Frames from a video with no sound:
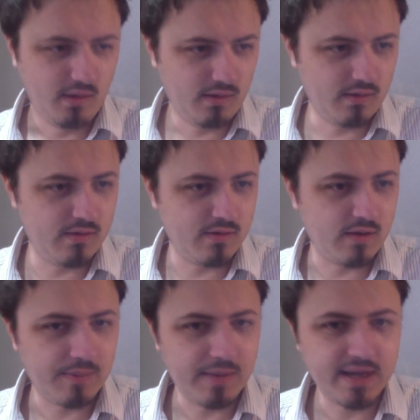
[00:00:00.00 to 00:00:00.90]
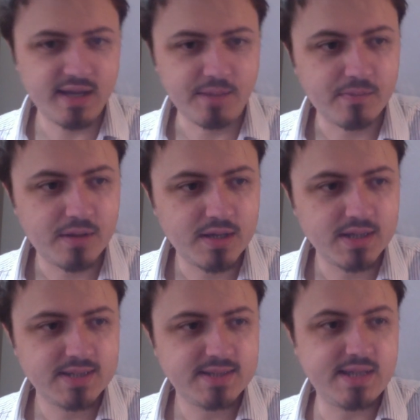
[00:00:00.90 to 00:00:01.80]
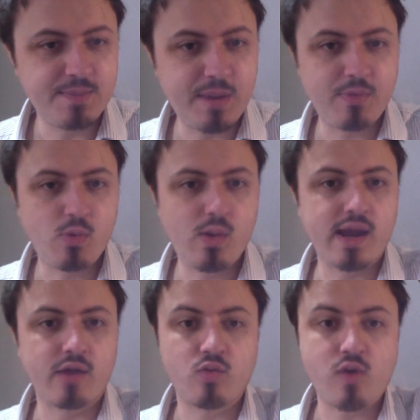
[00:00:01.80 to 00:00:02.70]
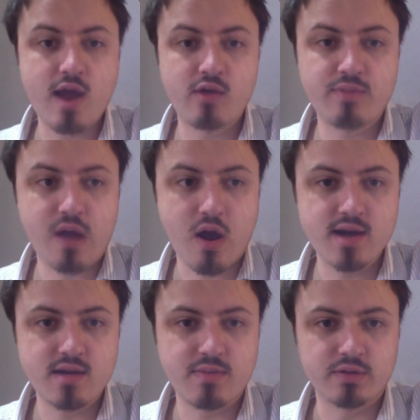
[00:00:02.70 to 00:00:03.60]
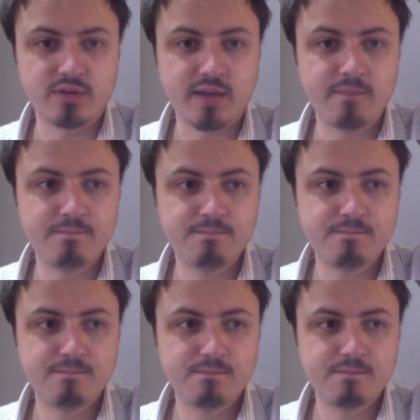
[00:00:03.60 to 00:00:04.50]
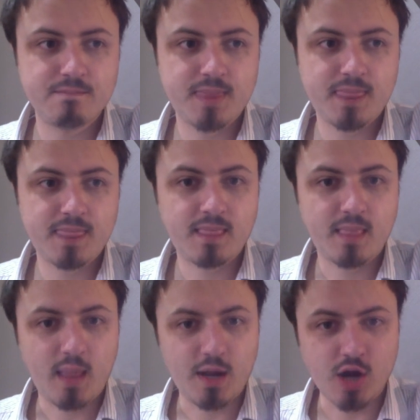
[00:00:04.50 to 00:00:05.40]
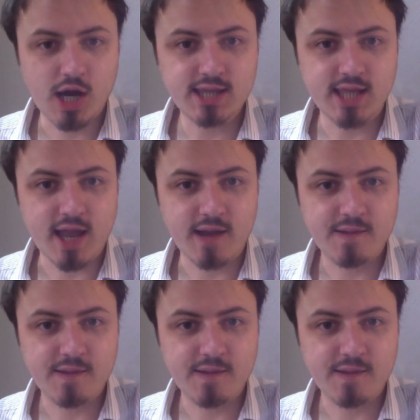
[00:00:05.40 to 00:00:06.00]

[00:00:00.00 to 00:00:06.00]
I made him zip up away around behind a building and hide there.